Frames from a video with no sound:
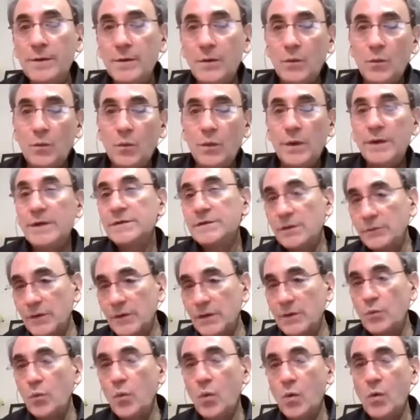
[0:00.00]
What is the
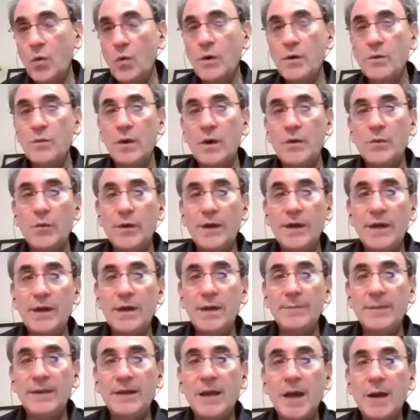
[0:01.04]
reward when we
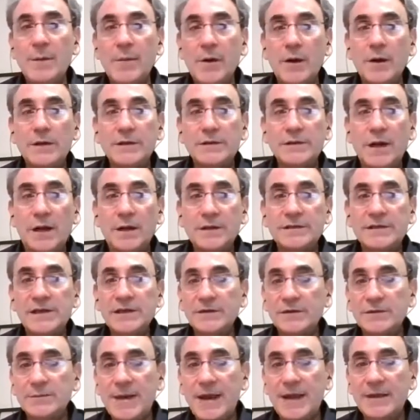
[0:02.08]
become our, our sales
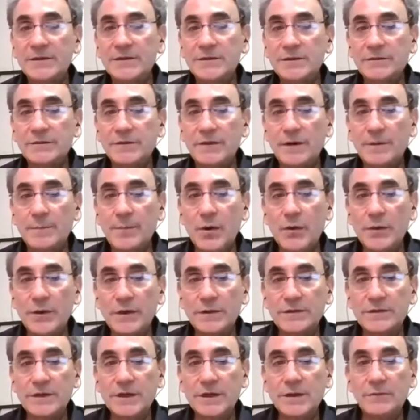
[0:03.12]
master for our bonus,
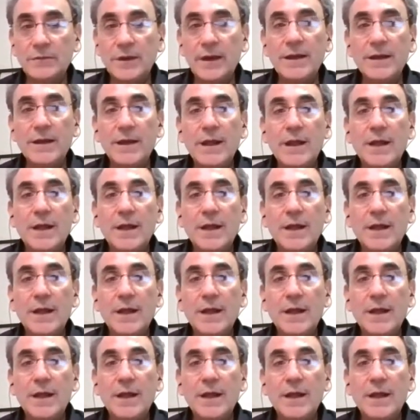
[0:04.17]
right?